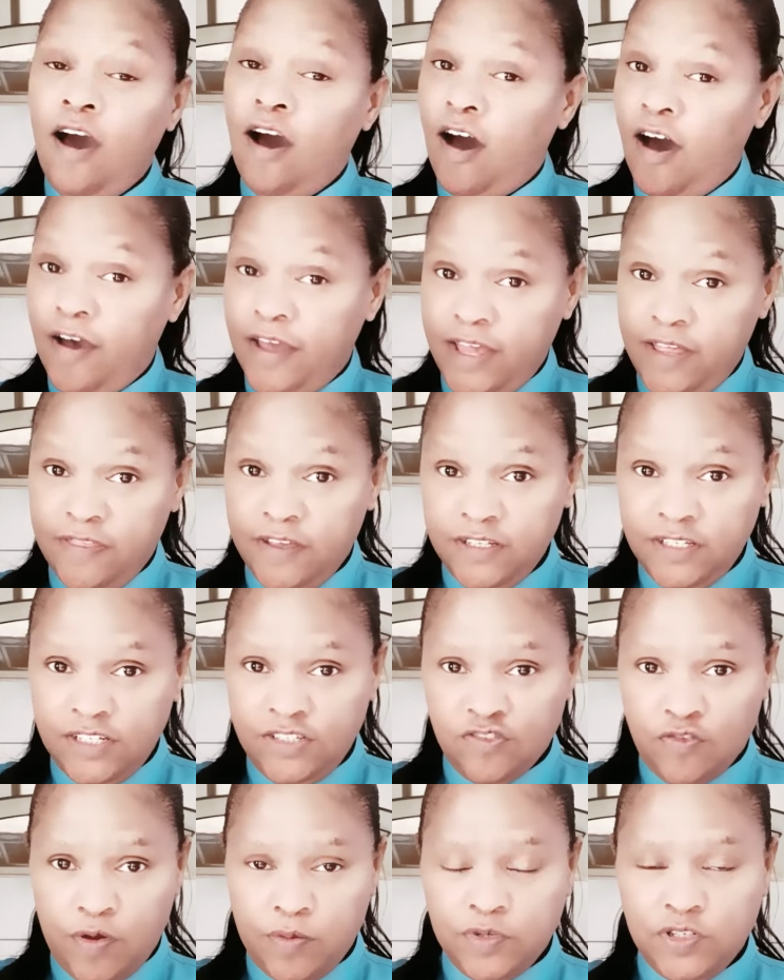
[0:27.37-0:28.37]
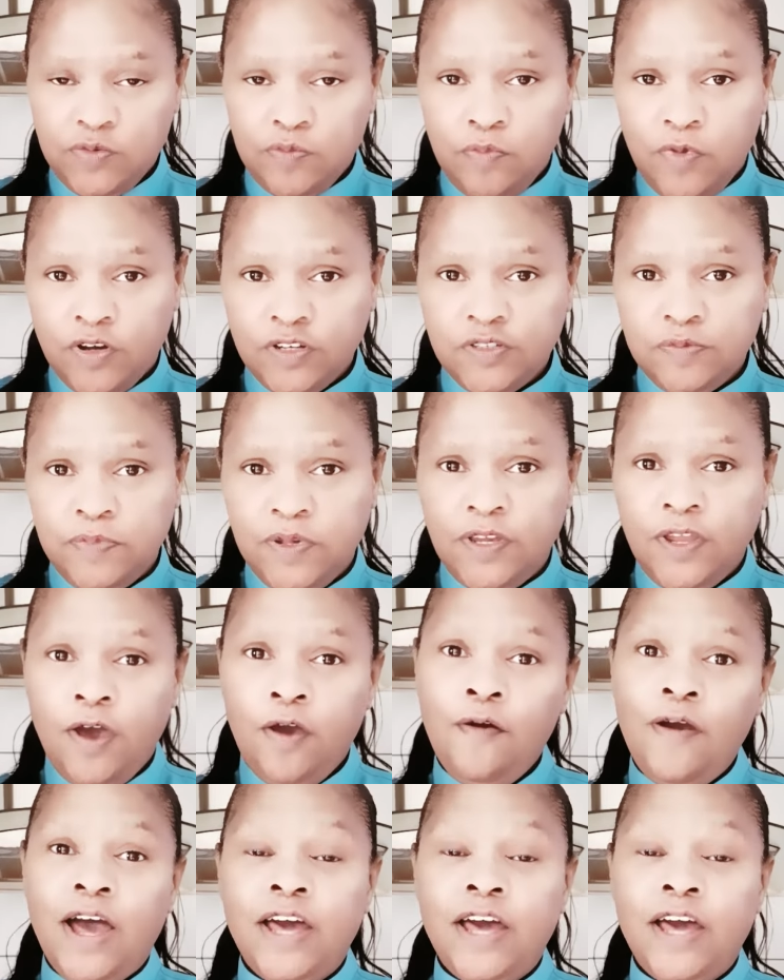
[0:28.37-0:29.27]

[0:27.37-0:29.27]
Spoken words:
are in the description box below,